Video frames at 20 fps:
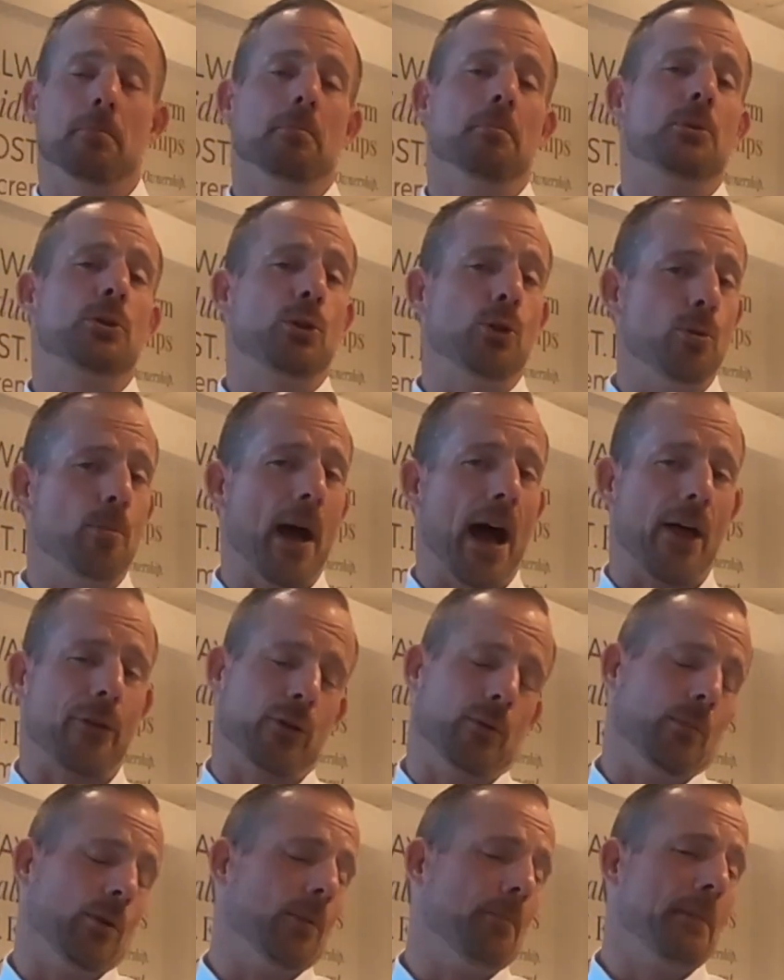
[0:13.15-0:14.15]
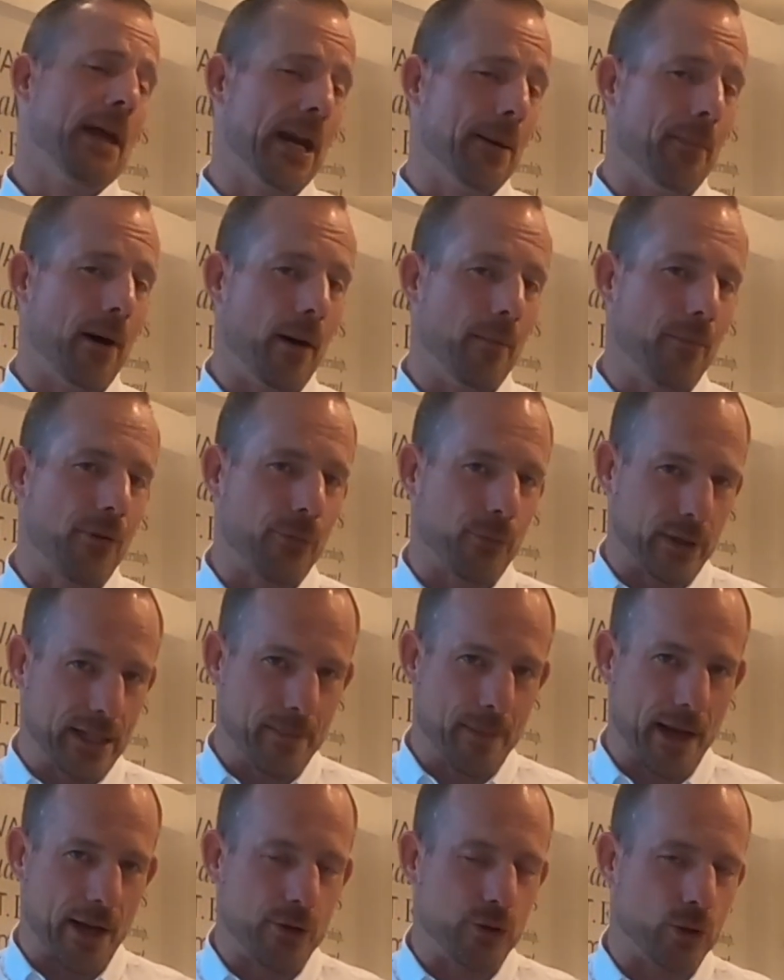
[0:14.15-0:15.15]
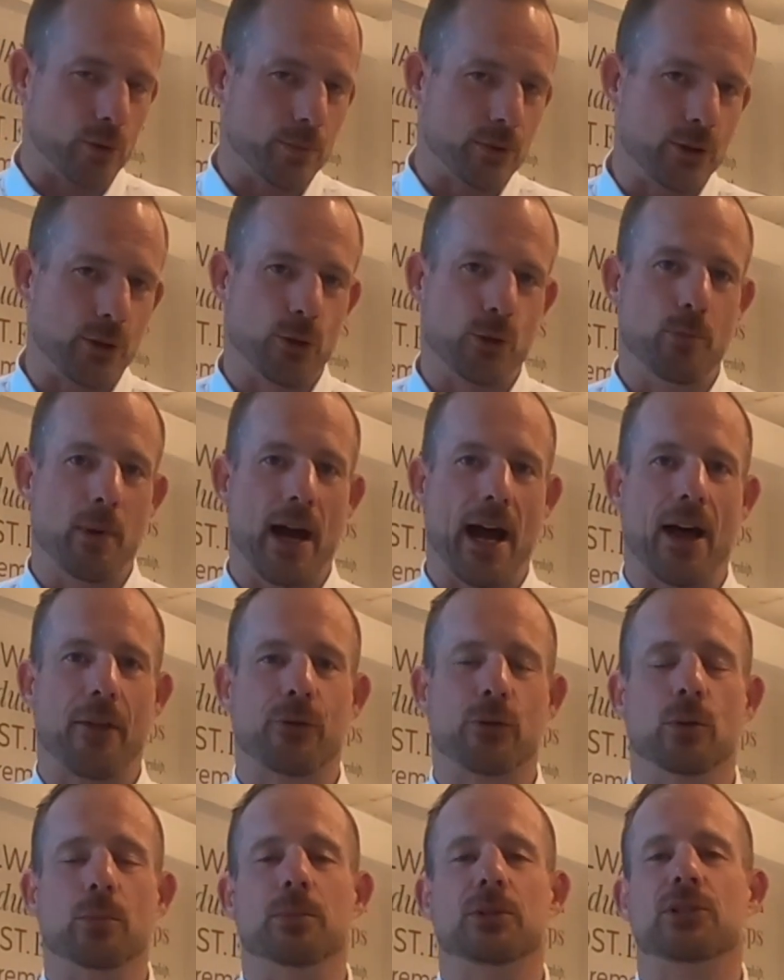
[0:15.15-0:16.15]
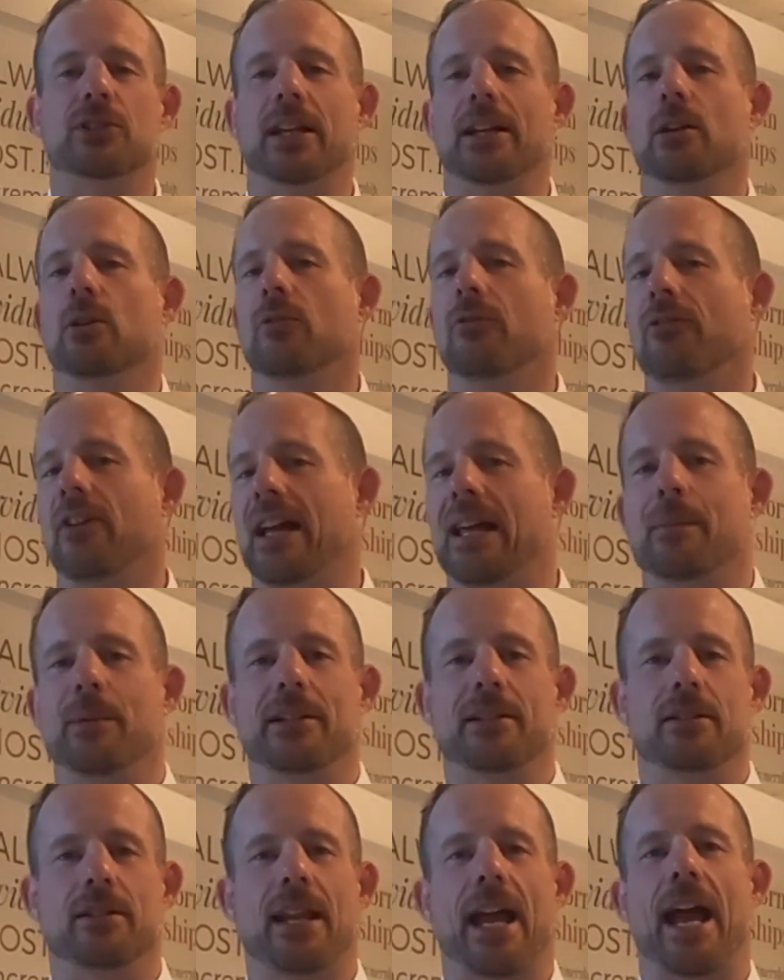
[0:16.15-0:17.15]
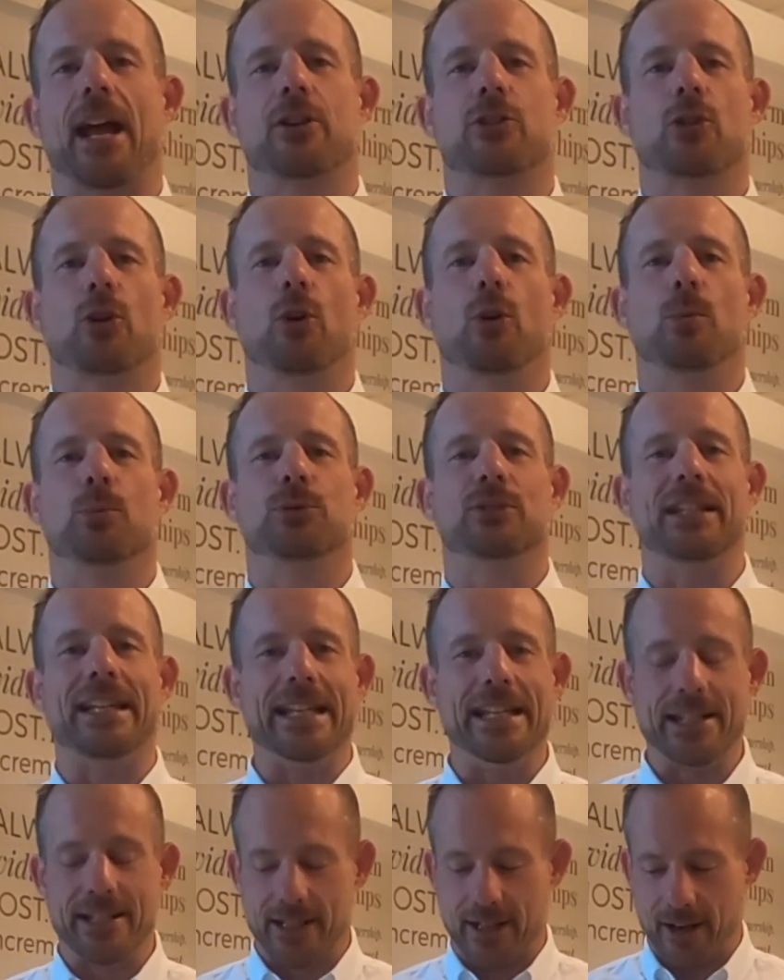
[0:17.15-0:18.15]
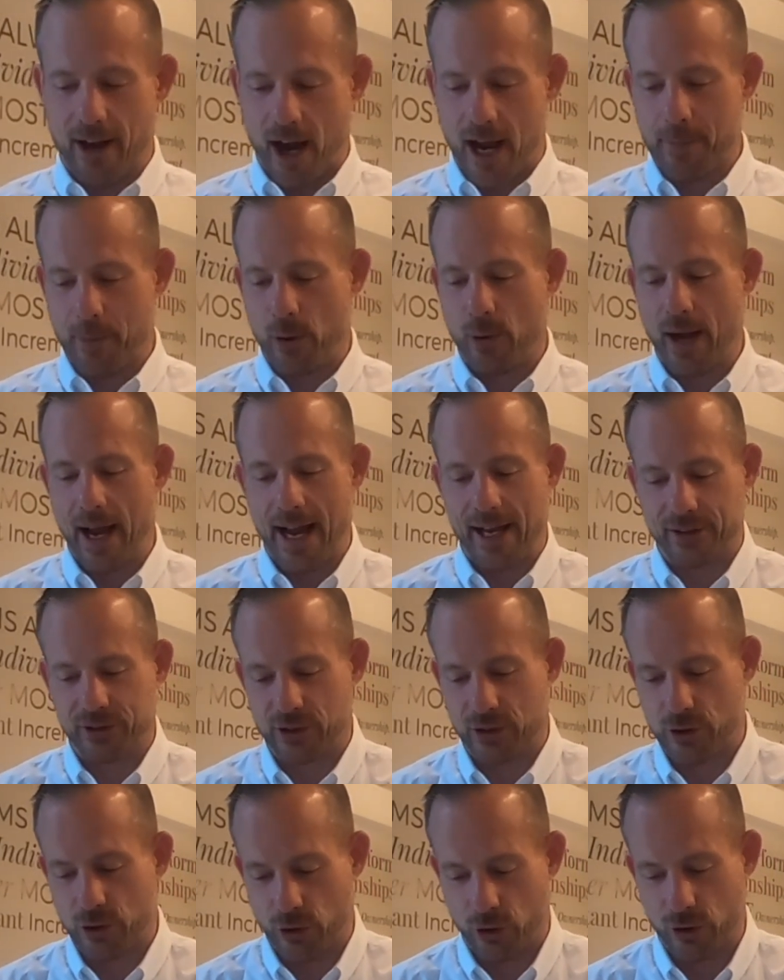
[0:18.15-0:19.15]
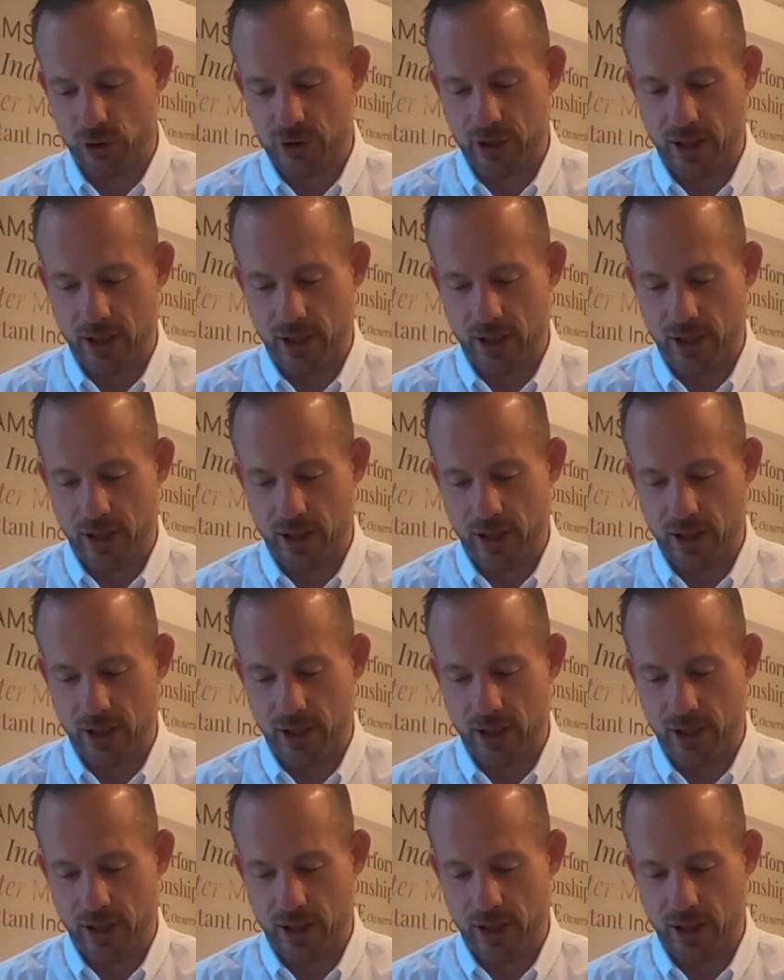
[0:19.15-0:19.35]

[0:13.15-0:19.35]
2-bathroom, or minimum 3-bedroom, 2-bathroom, single-family detached homes in Nanaimo. As it turns